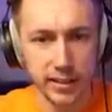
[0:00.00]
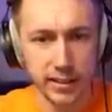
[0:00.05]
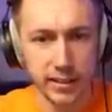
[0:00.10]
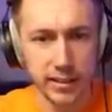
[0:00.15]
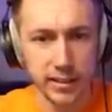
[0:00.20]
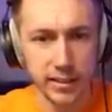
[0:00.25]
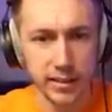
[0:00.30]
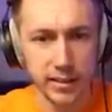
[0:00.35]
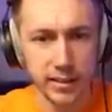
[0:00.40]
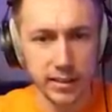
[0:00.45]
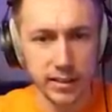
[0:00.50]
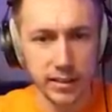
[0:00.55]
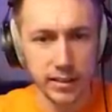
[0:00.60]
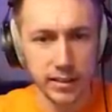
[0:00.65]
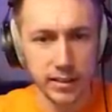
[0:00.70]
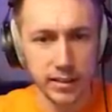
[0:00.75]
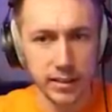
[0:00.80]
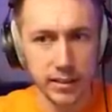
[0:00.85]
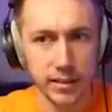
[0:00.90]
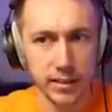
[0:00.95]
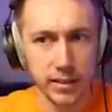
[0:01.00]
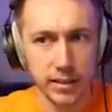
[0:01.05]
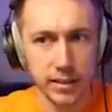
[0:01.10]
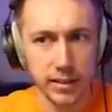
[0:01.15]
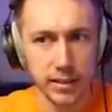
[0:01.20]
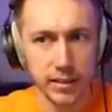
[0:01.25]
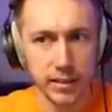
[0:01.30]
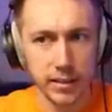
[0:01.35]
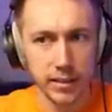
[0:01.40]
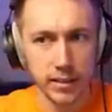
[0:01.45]

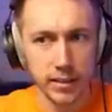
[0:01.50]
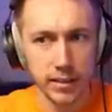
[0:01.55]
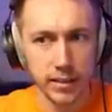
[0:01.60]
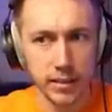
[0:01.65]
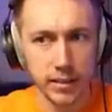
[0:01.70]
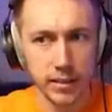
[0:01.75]
Nothing is said.